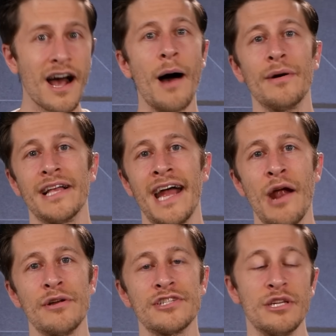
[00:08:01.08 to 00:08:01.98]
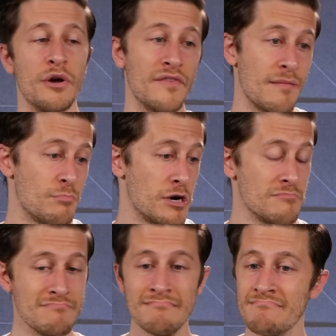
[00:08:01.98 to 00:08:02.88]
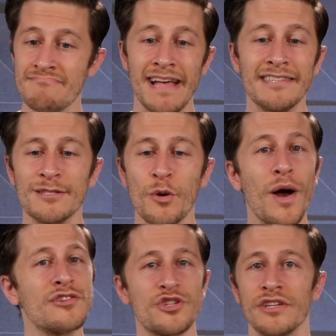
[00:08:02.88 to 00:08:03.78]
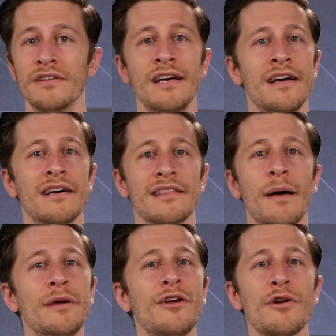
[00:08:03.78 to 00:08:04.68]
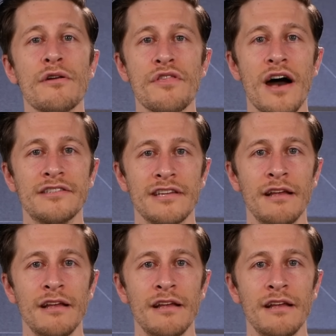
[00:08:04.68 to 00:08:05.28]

Kamala Harris in November? That's the question. Let me know your thoughts.